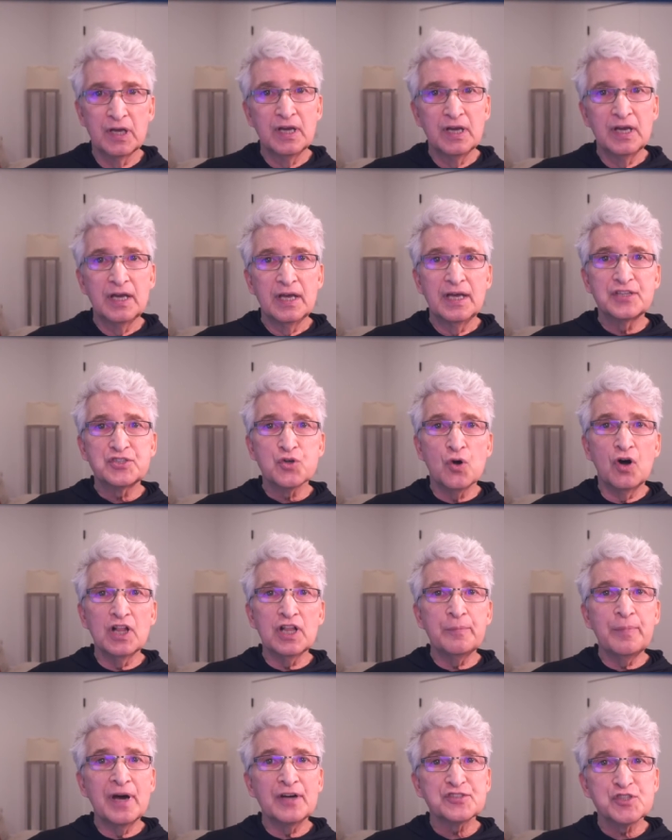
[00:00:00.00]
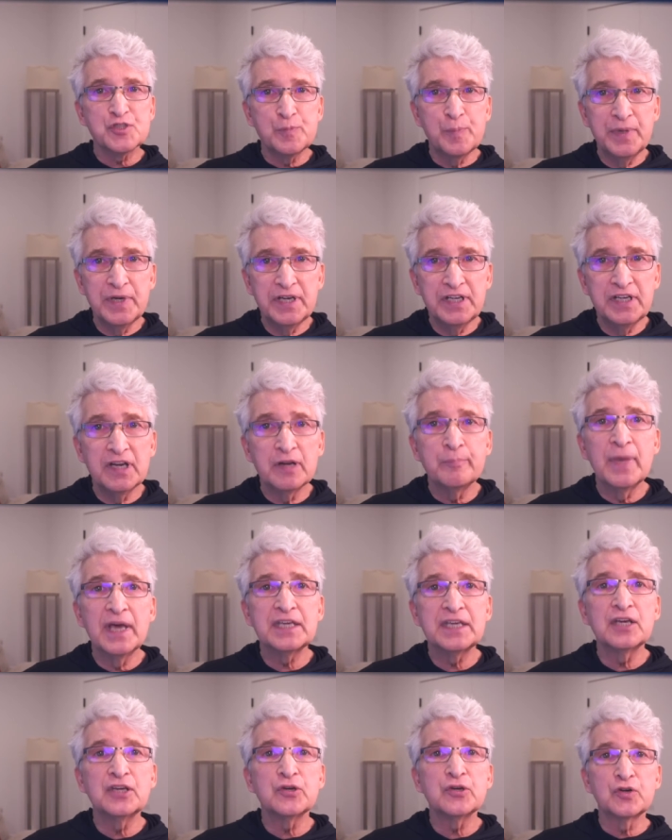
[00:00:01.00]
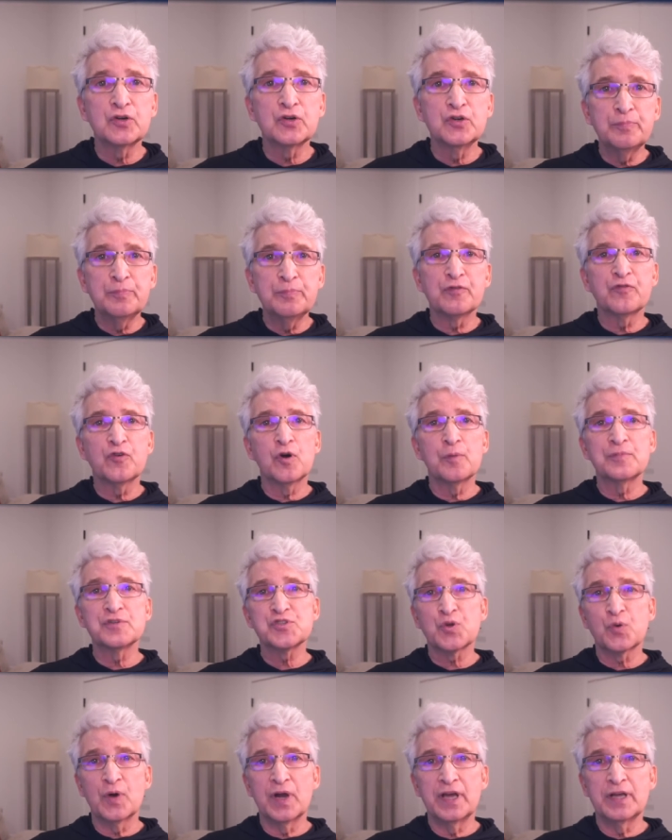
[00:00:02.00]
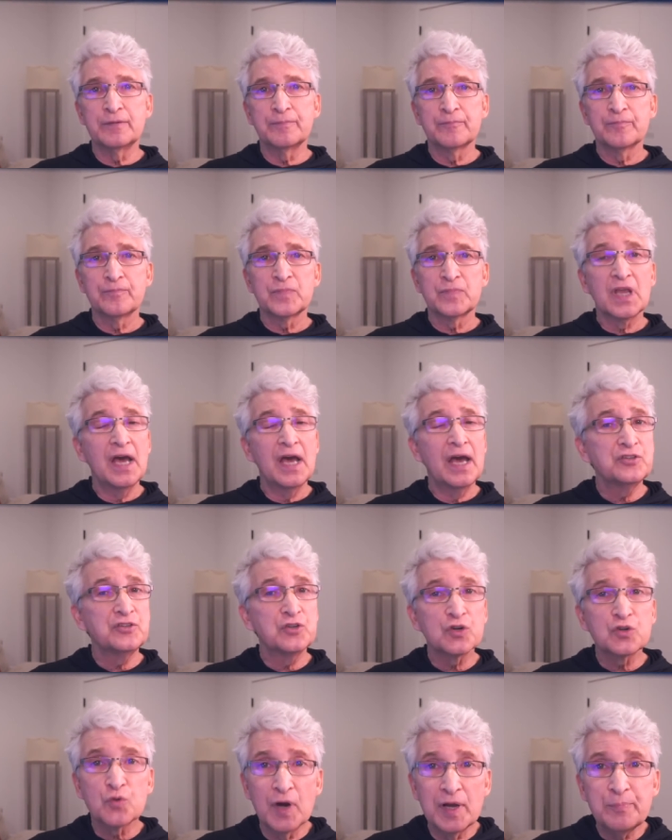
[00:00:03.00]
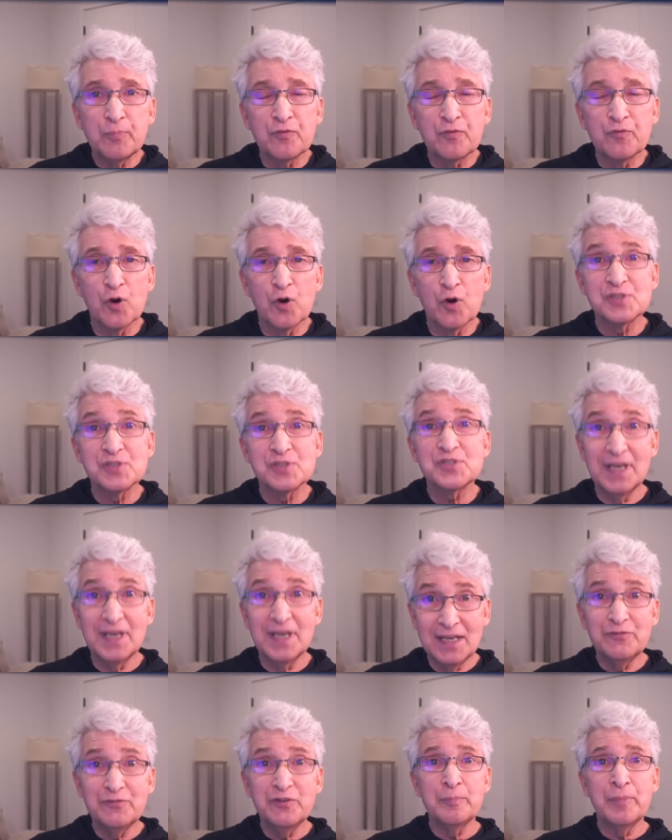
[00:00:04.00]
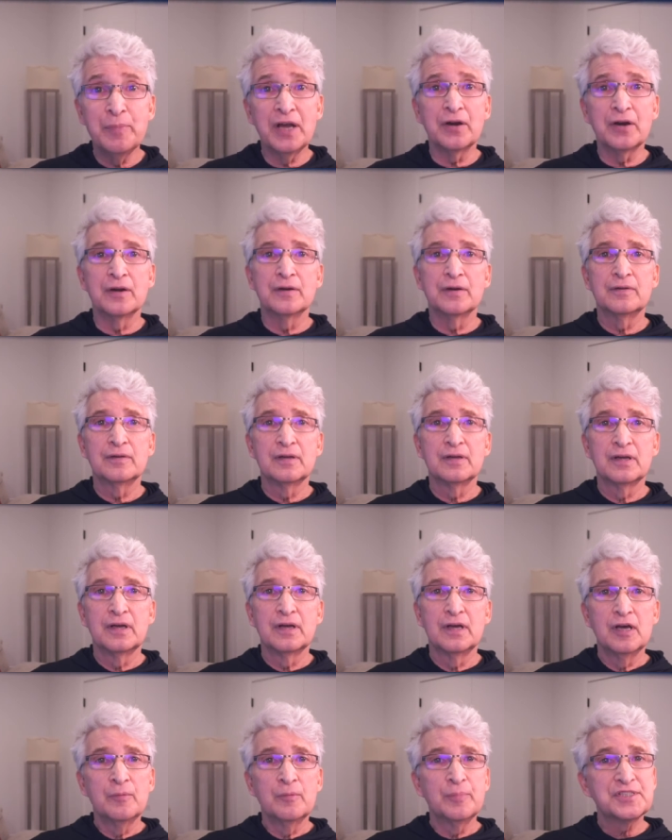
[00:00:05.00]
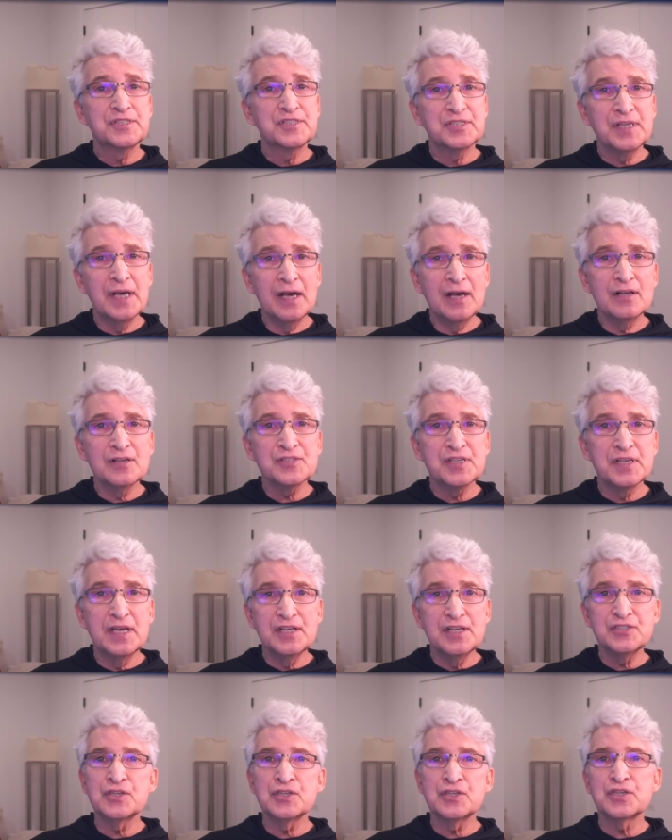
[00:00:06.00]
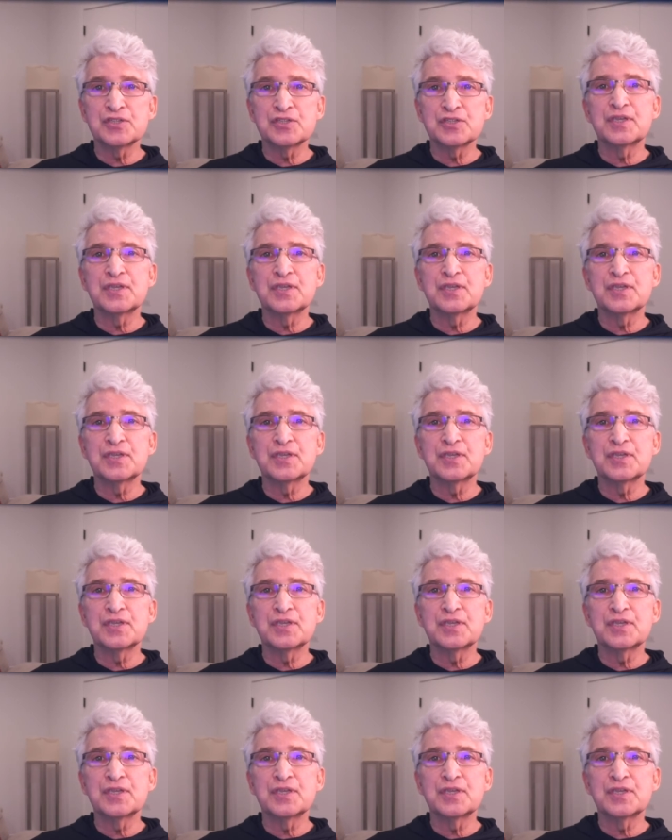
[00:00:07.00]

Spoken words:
It's all about speed and making your good performers great and your great performers even better. But sales isn't just an